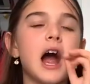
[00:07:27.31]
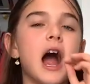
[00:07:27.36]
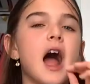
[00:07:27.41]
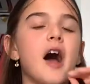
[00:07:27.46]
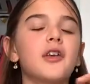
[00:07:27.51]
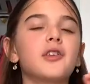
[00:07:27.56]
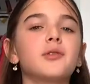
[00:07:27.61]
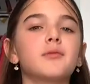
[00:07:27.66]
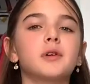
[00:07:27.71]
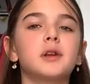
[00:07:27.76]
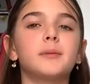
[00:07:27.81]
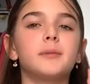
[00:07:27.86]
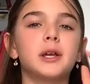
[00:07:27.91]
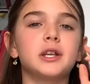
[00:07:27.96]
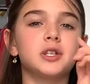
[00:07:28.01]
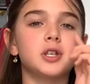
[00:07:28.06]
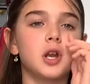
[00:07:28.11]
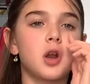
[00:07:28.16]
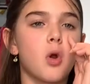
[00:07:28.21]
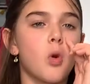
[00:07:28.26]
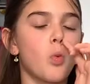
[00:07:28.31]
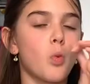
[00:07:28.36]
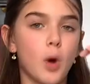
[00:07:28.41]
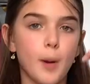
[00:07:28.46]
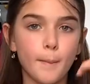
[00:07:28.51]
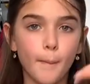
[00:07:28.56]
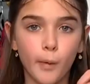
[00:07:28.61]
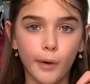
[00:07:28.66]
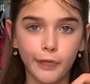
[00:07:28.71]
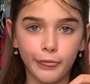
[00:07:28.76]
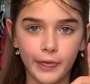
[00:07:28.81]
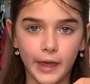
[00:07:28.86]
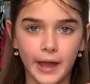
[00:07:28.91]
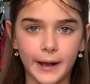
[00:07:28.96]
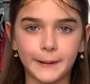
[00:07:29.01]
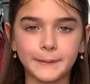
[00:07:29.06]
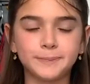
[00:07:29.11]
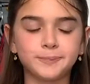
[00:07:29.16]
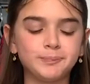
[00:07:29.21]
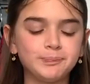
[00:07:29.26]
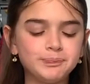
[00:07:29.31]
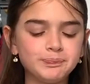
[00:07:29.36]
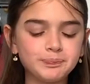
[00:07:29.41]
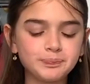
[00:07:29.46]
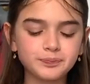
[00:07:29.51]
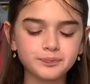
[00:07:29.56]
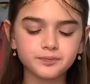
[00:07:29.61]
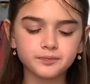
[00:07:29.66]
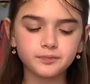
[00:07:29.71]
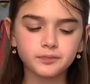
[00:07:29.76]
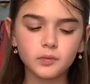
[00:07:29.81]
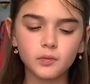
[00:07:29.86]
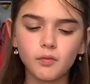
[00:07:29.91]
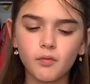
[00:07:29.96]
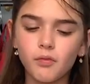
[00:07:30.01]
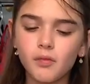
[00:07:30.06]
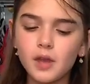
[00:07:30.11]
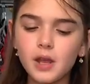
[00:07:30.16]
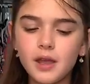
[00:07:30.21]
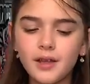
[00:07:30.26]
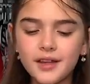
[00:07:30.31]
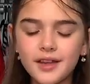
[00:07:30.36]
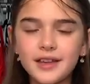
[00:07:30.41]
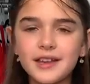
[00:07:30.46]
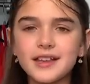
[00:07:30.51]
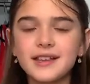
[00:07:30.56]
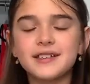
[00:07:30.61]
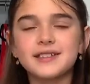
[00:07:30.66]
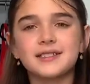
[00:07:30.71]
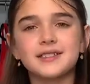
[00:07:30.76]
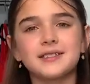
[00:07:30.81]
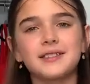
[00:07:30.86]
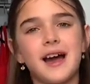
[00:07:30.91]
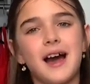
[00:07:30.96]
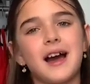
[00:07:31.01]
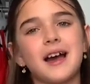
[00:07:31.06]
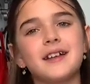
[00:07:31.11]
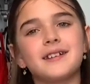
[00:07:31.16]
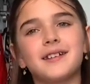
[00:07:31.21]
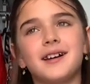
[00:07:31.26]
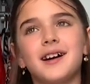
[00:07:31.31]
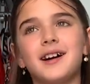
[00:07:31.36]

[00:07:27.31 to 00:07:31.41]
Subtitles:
I also want to mention one more thing, is that